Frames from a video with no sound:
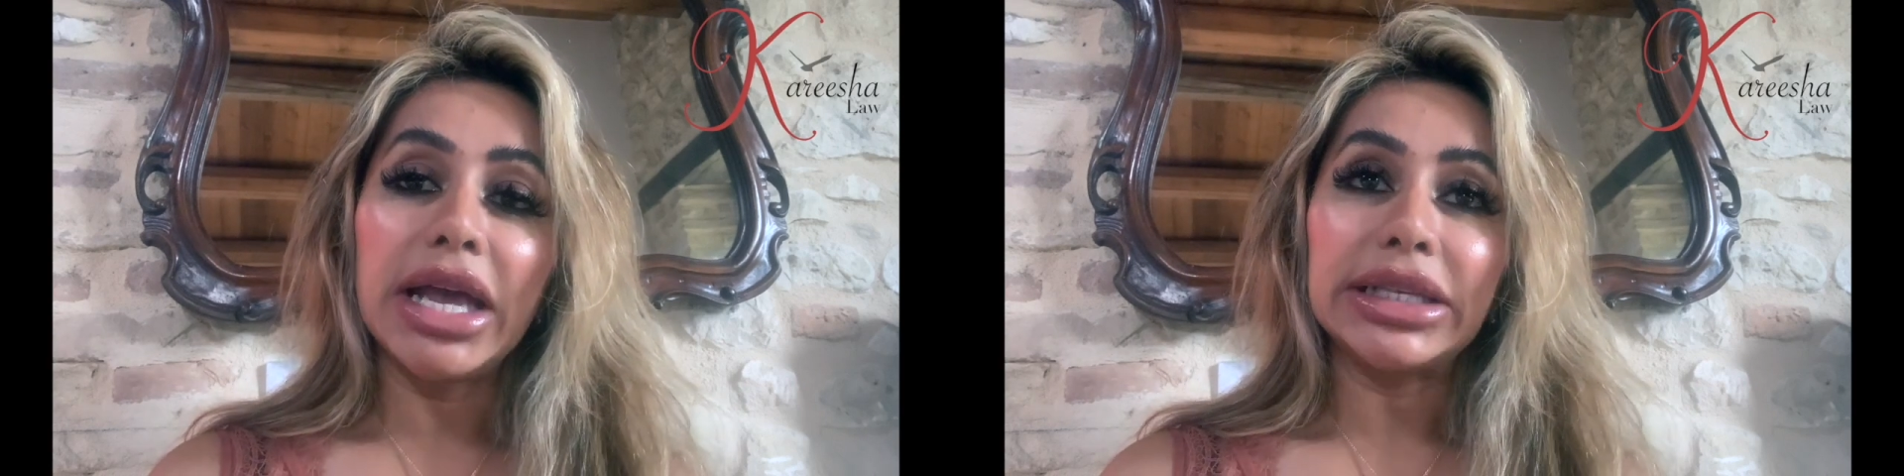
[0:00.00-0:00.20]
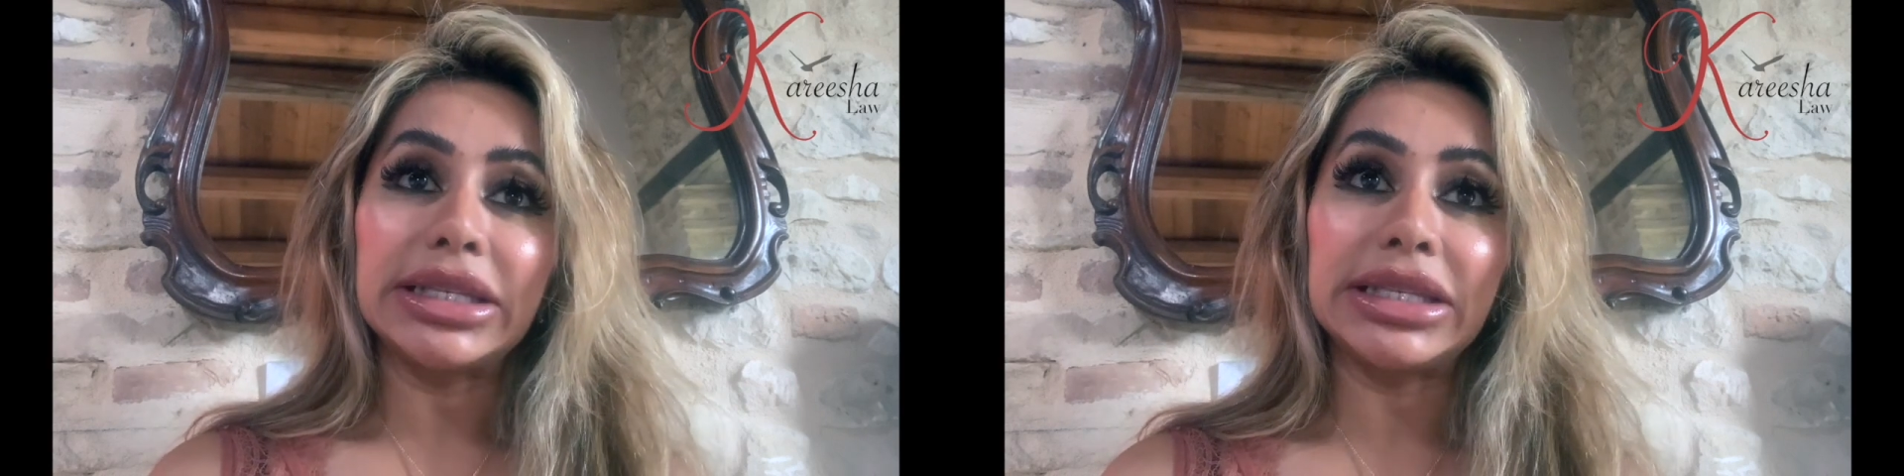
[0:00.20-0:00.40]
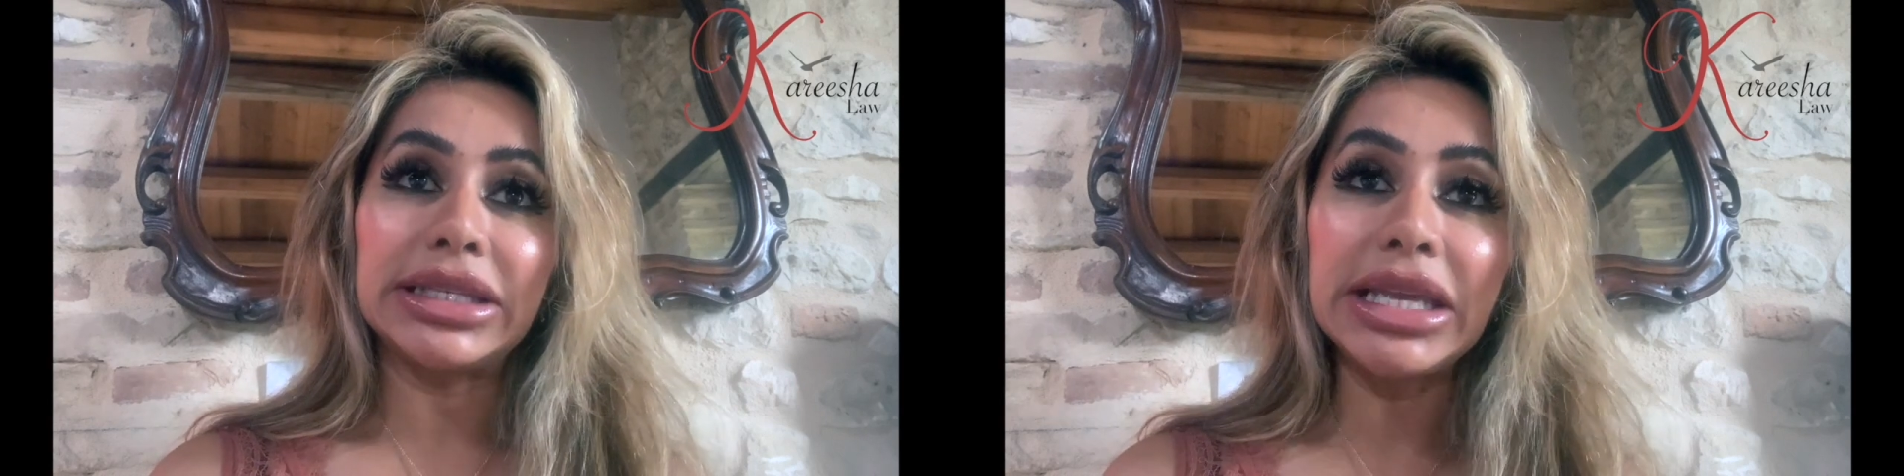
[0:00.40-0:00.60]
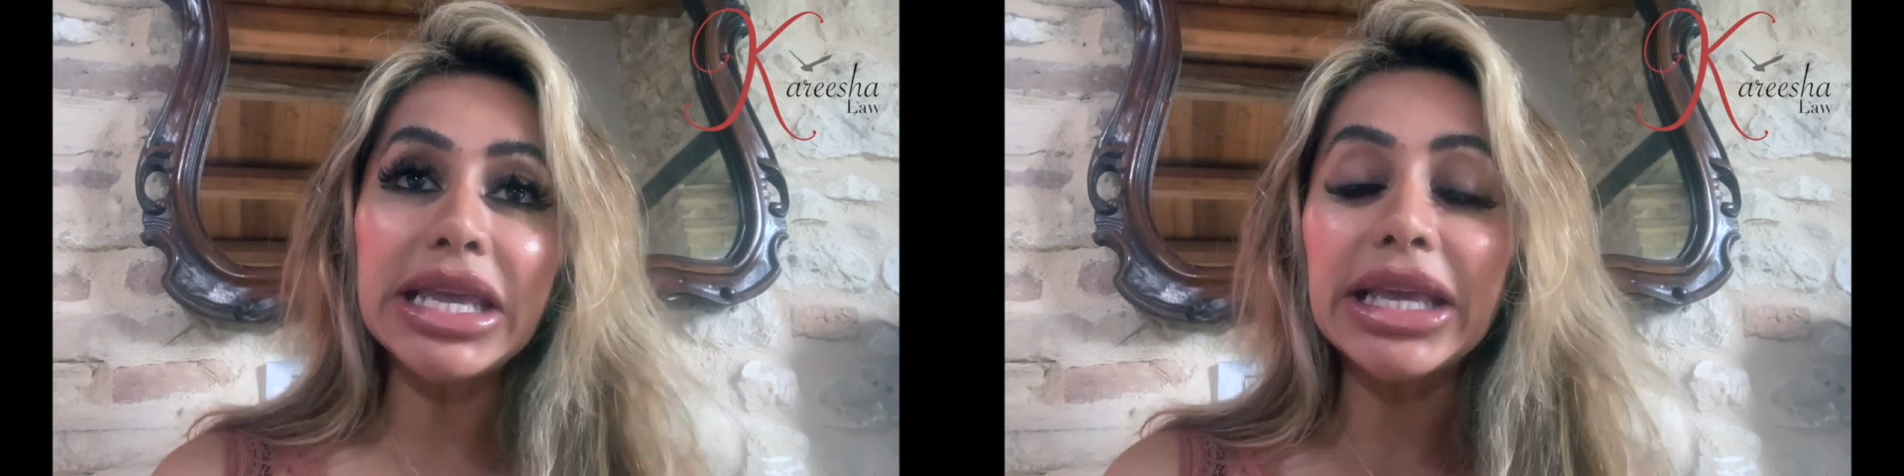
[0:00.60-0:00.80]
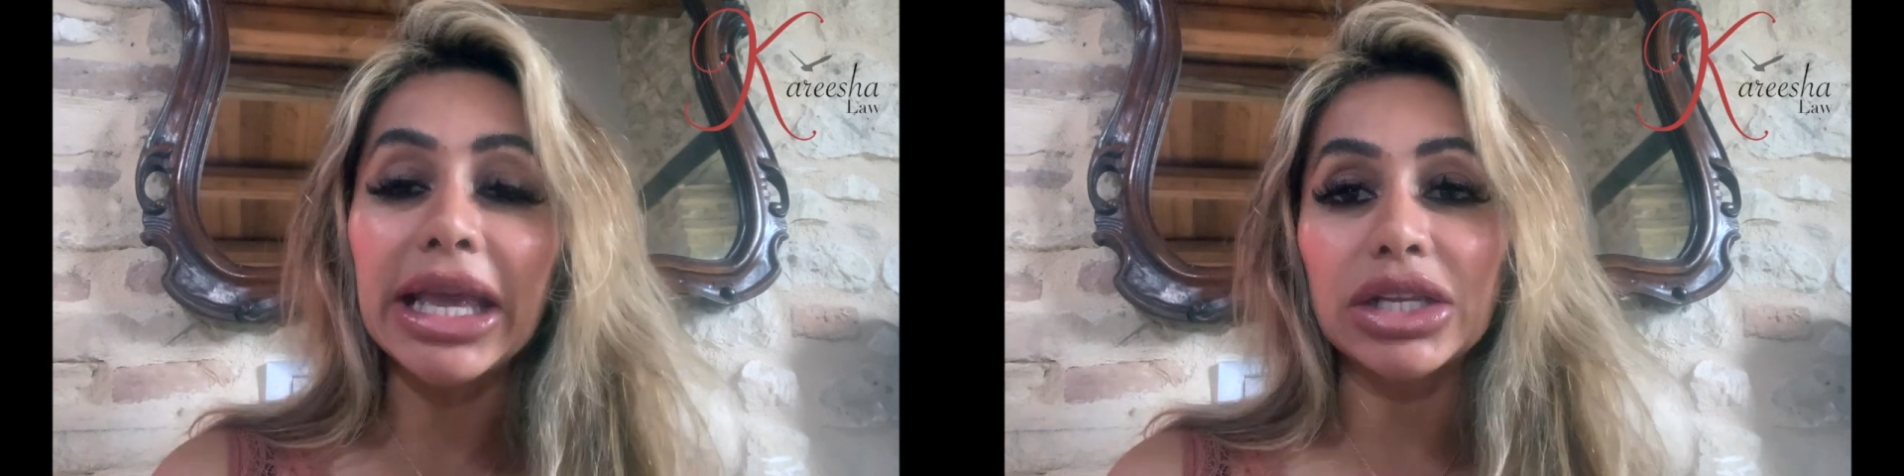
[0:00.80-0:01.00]

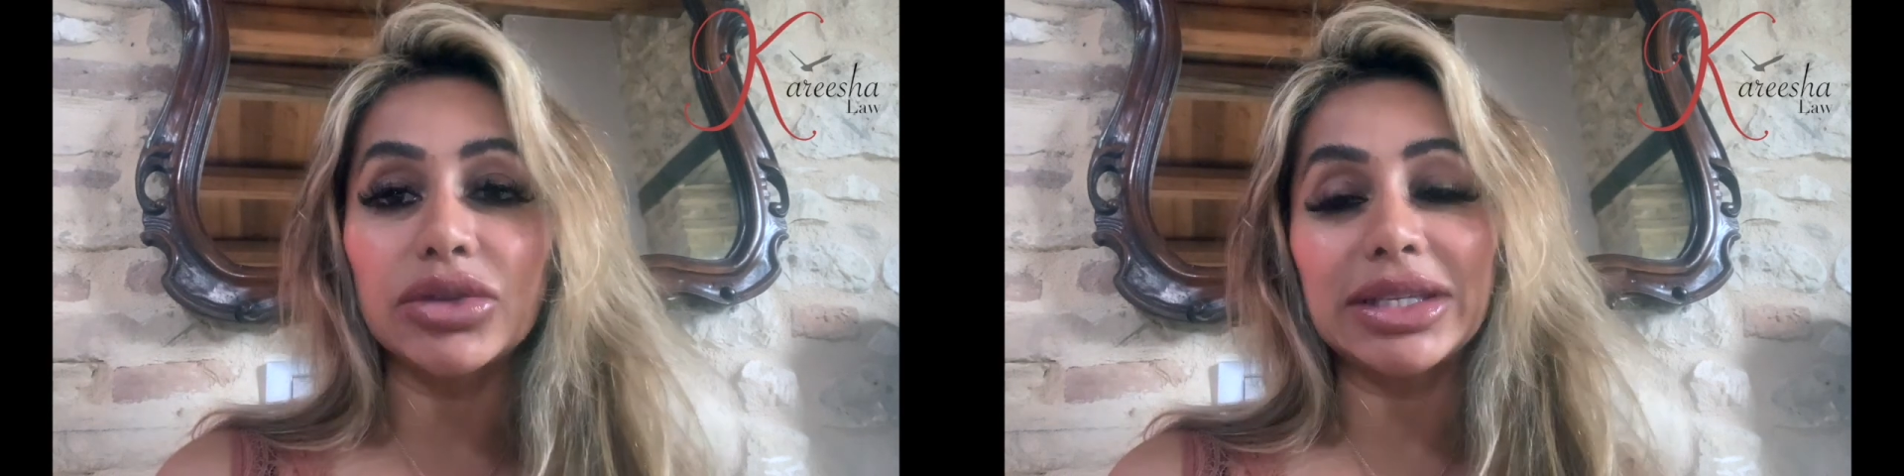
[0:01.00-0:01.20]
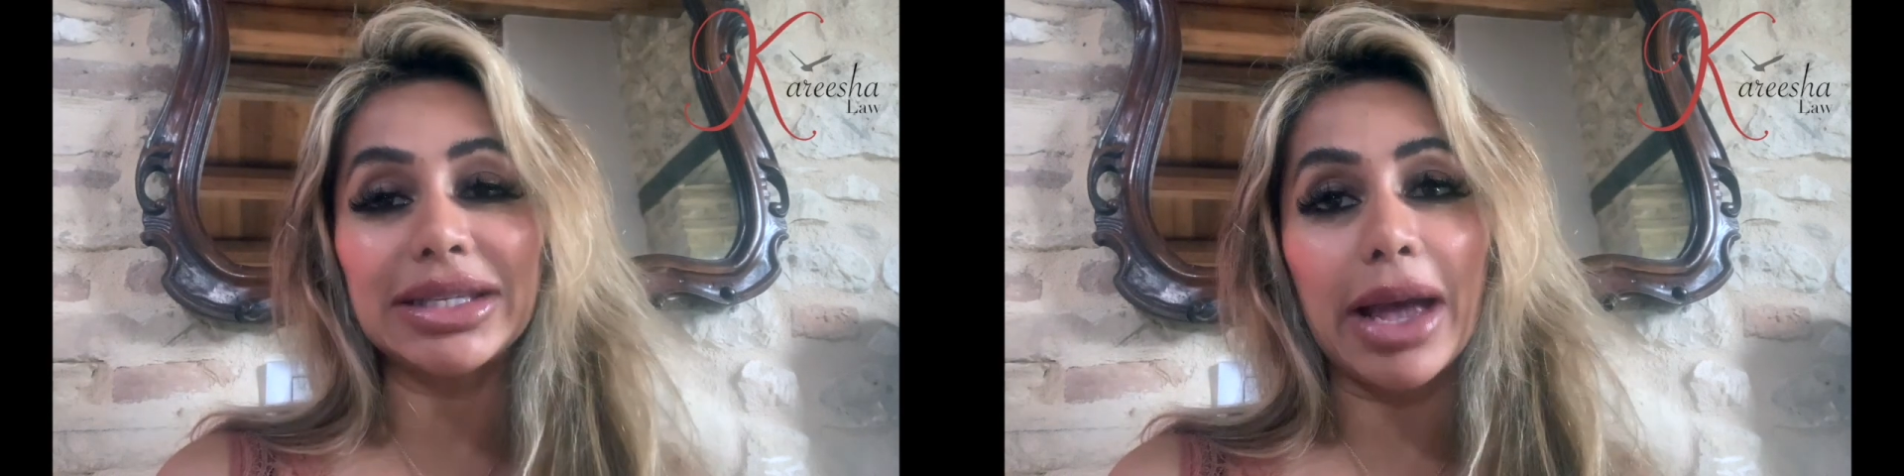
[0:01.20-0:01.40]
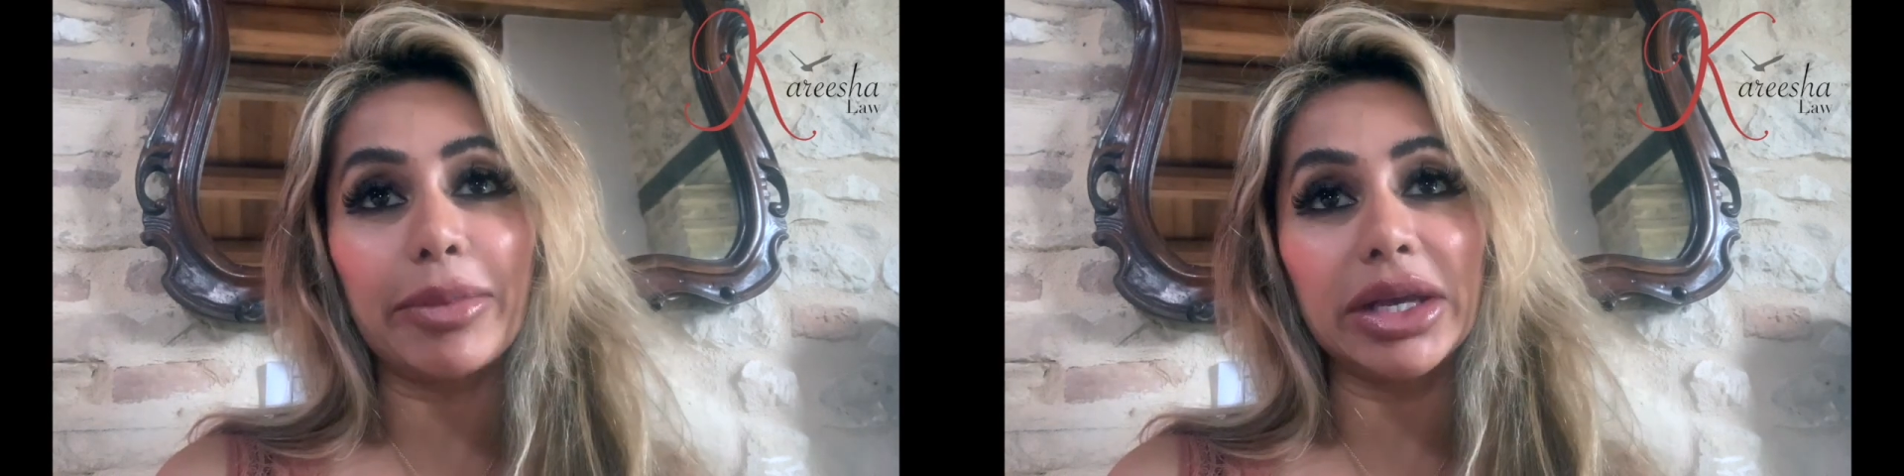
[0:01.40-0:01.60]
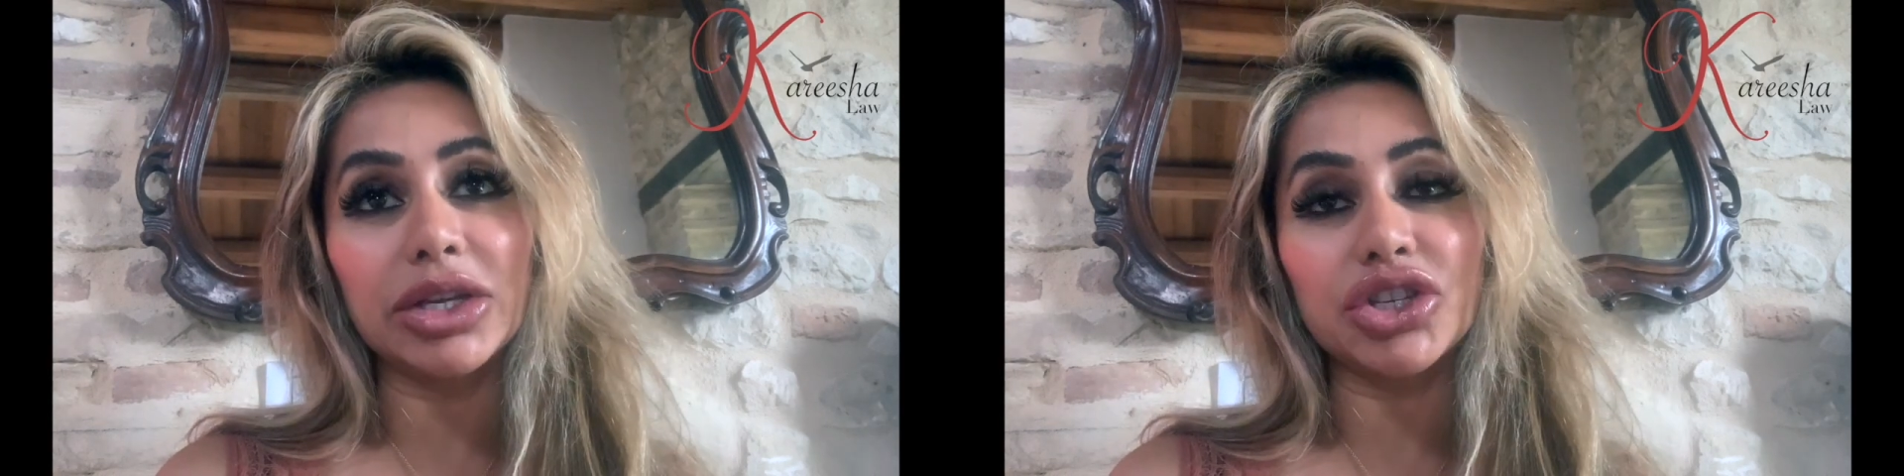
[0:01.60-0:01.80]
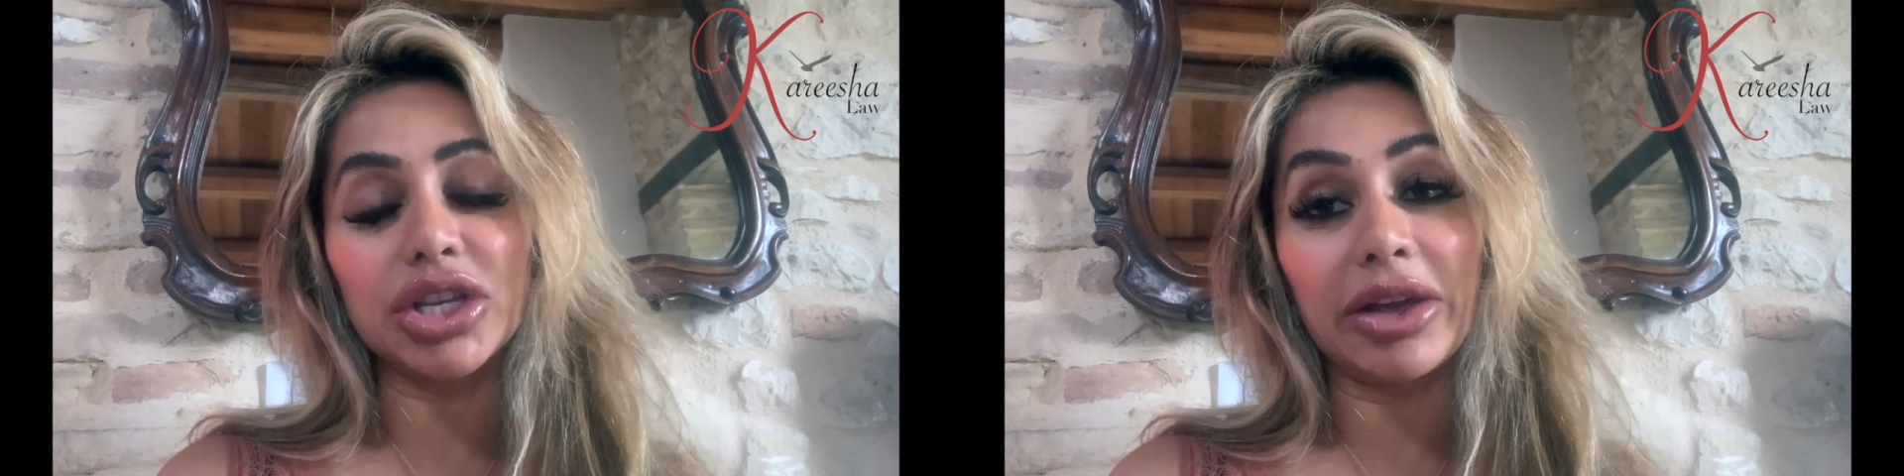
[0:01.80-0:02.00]
seeking to
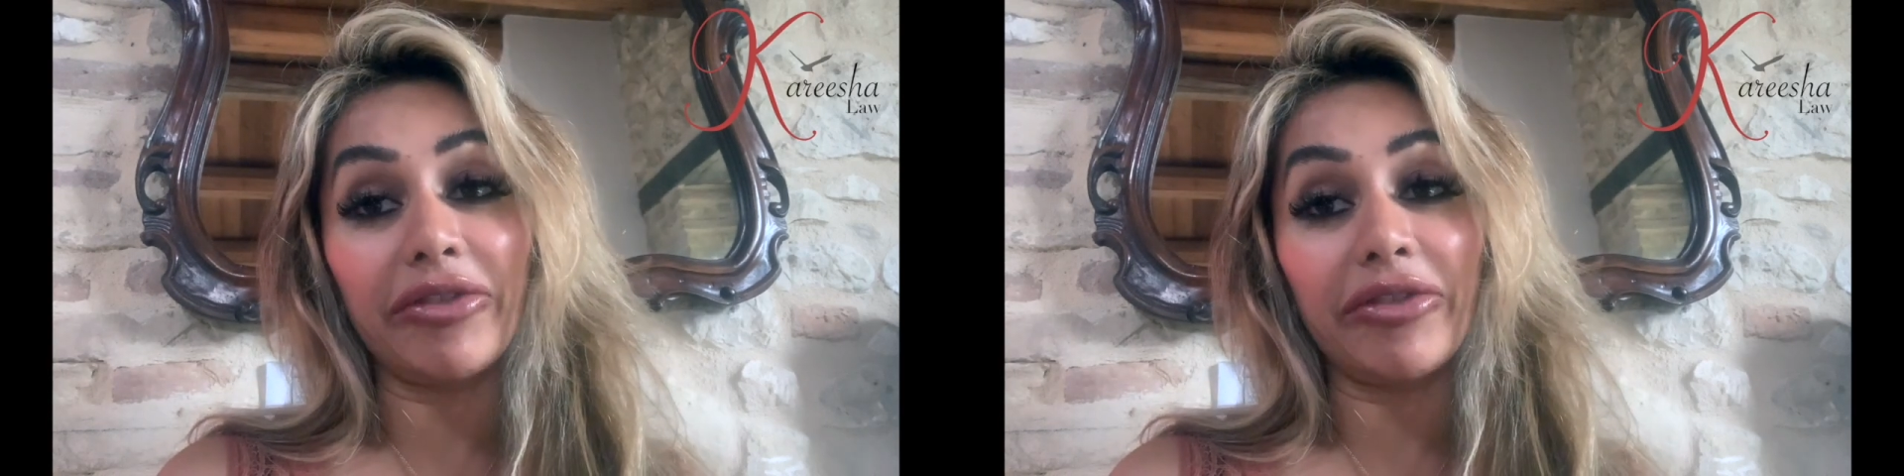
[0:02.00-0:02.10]
establish their